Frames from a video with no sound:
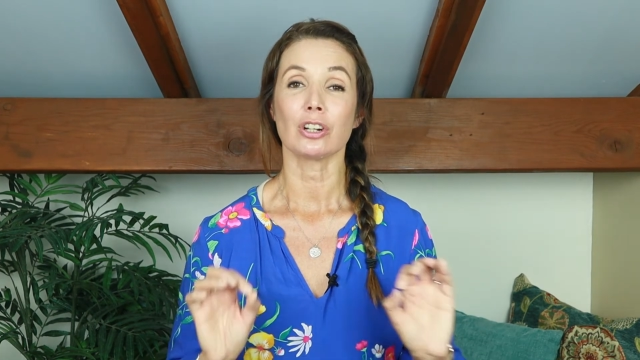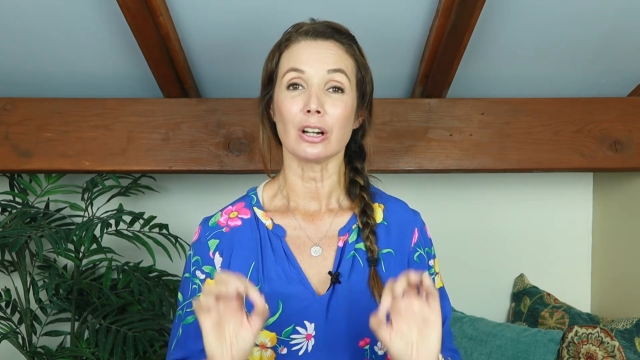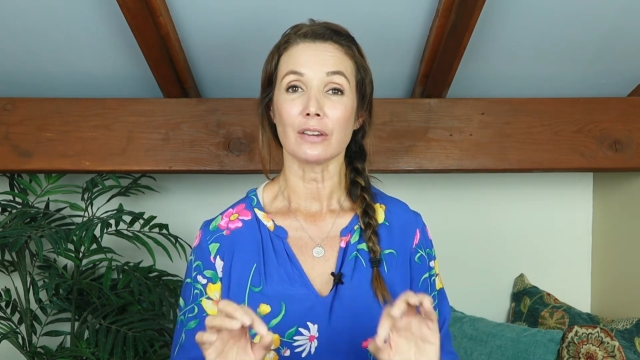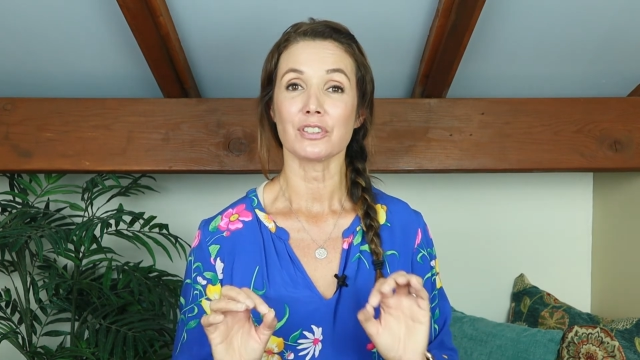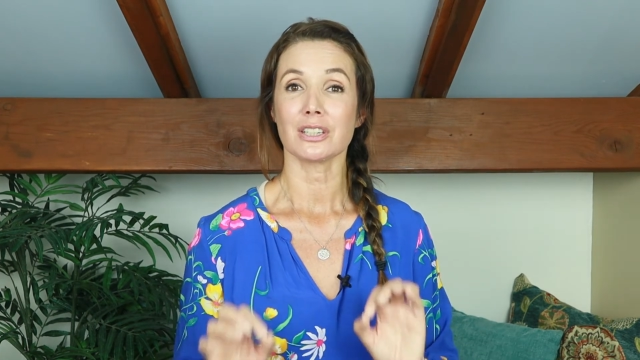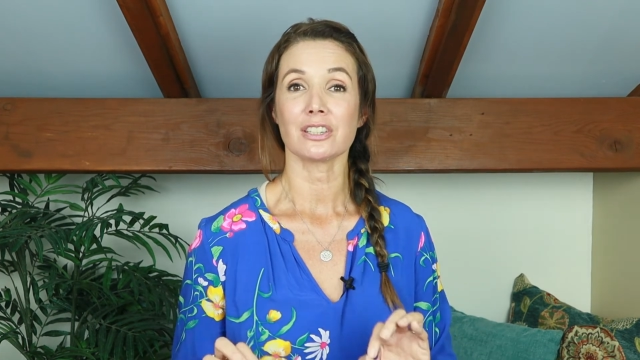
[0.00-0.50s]

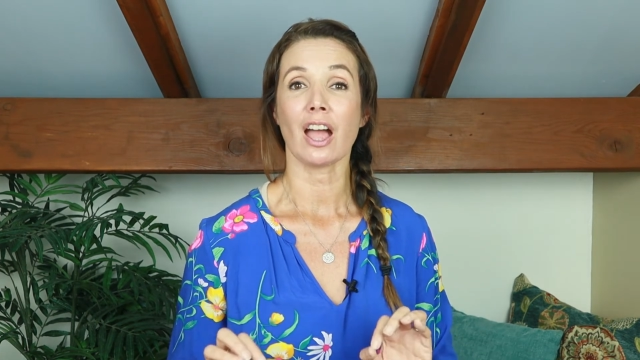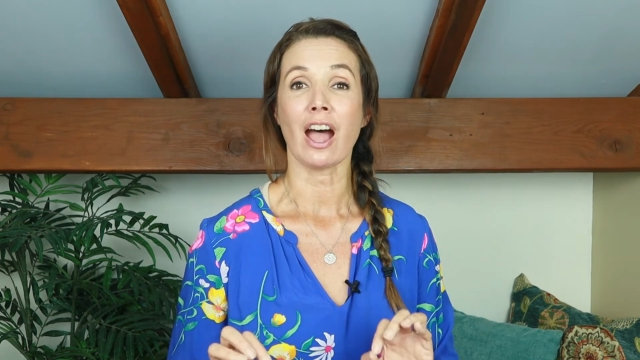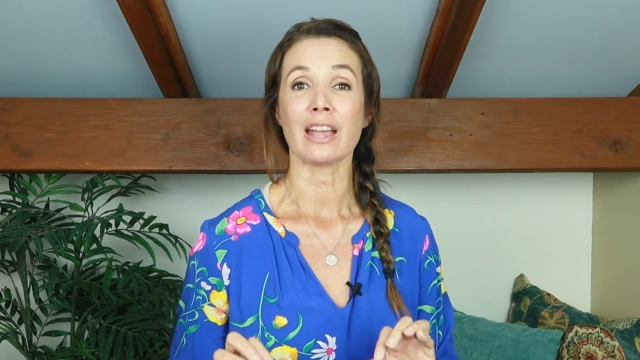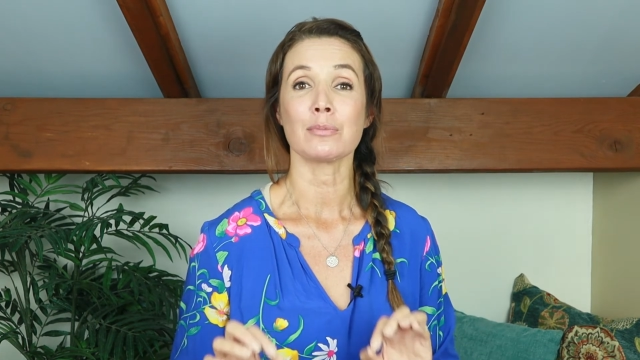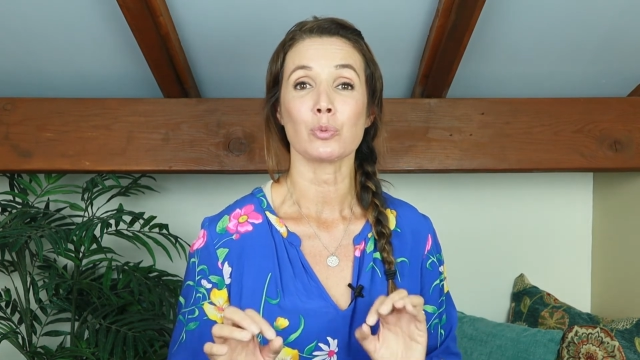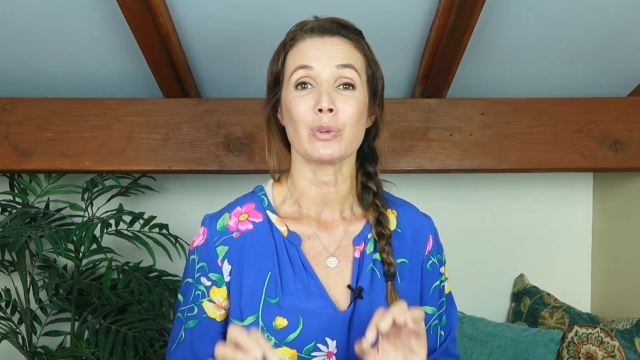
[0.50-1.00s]

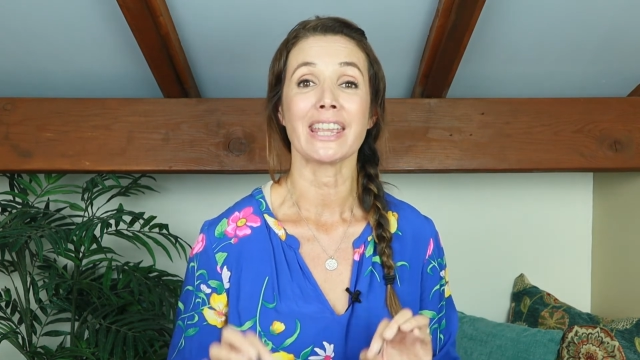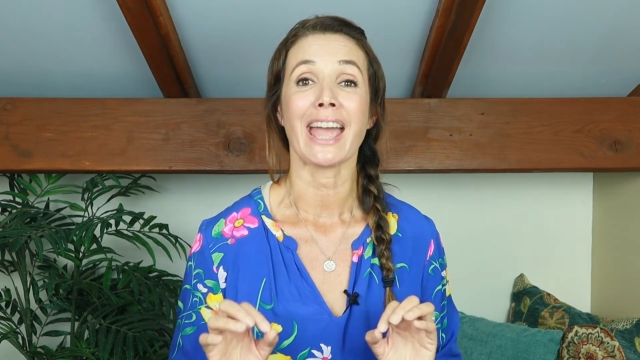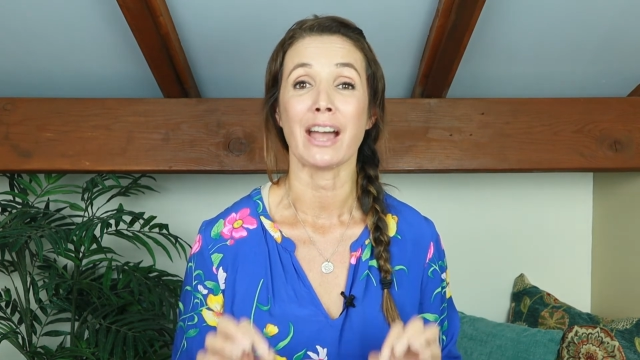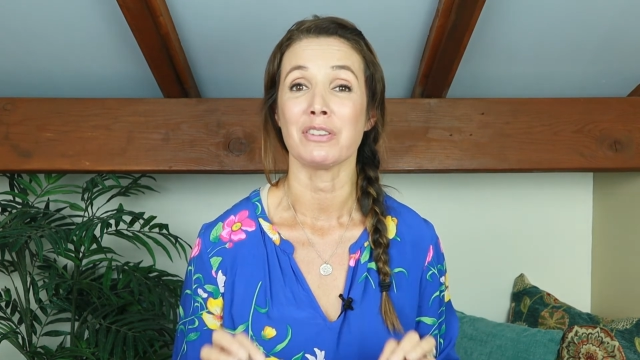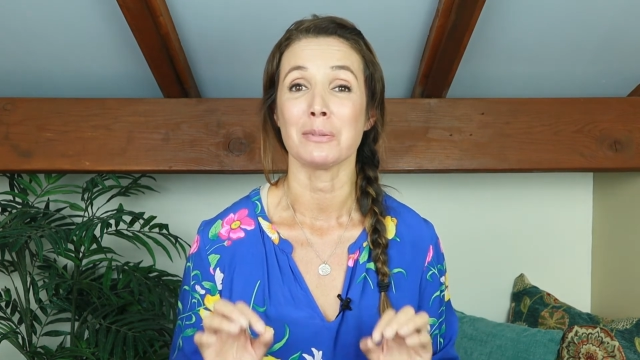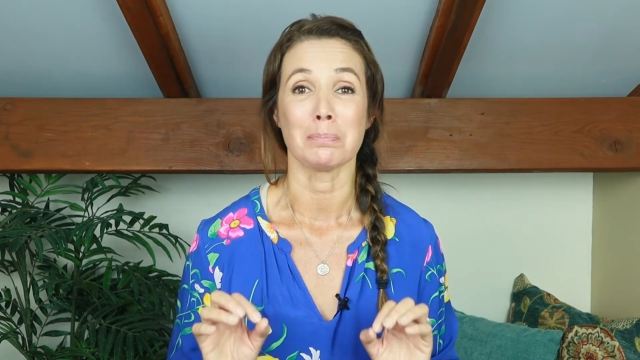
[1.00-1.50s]
oftentimes we
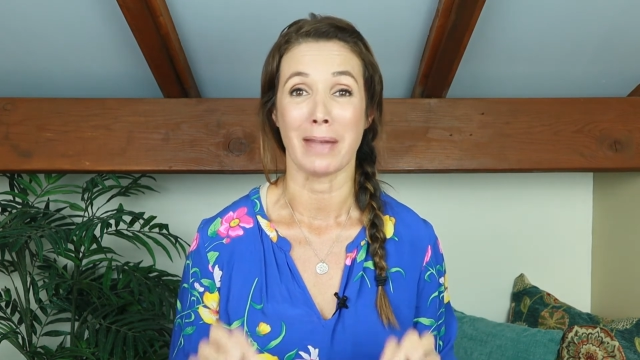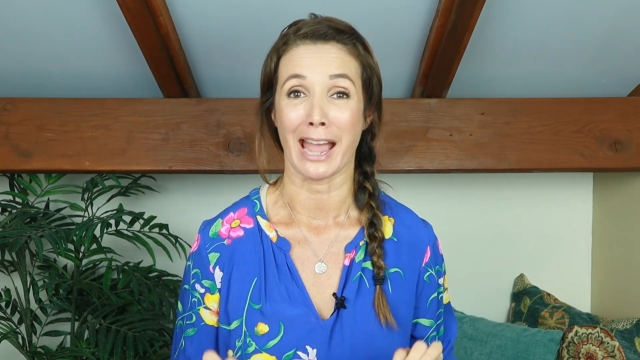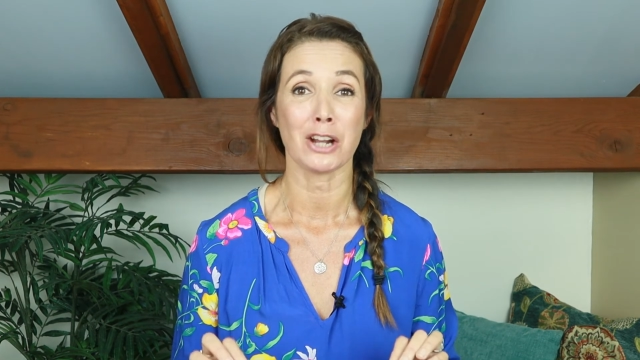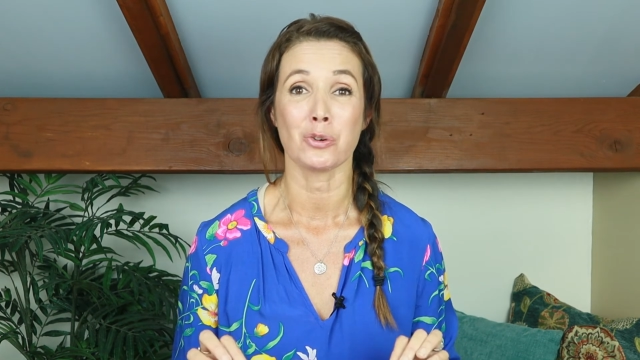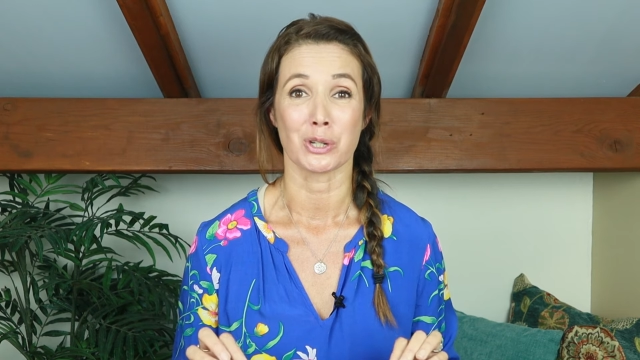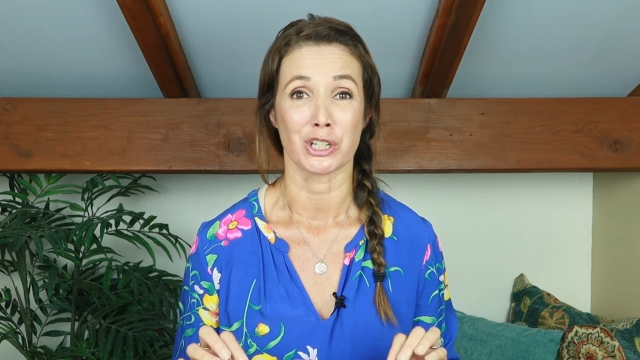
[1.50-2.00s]
have it
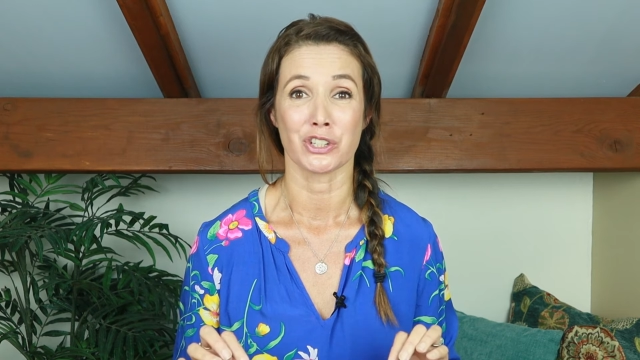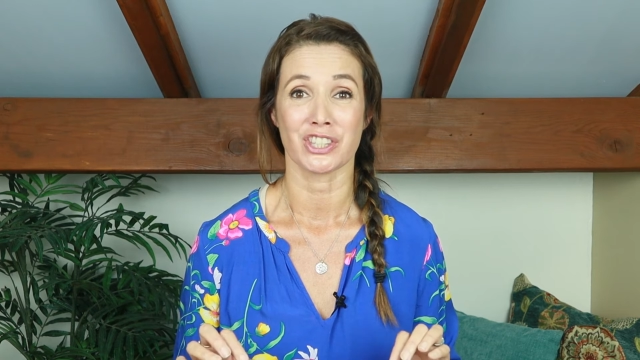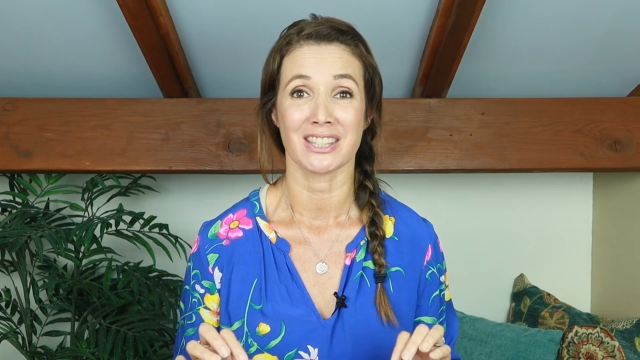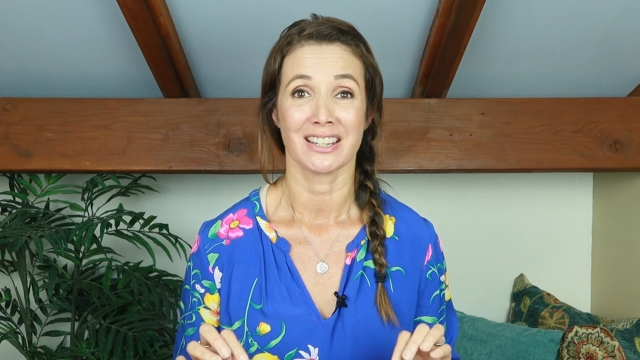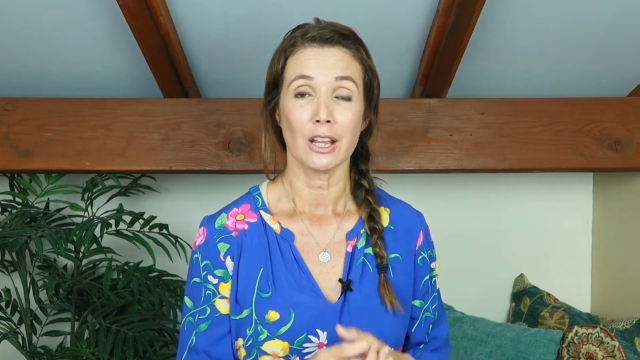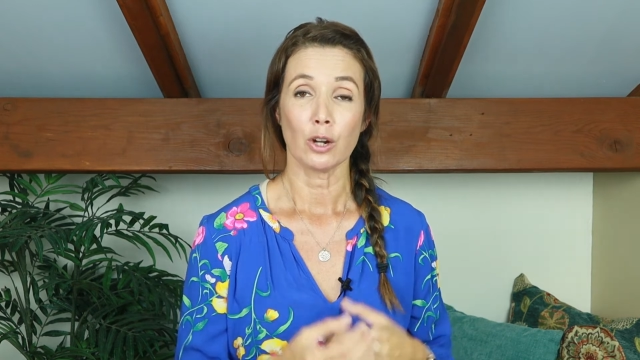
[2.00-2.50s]
backwards.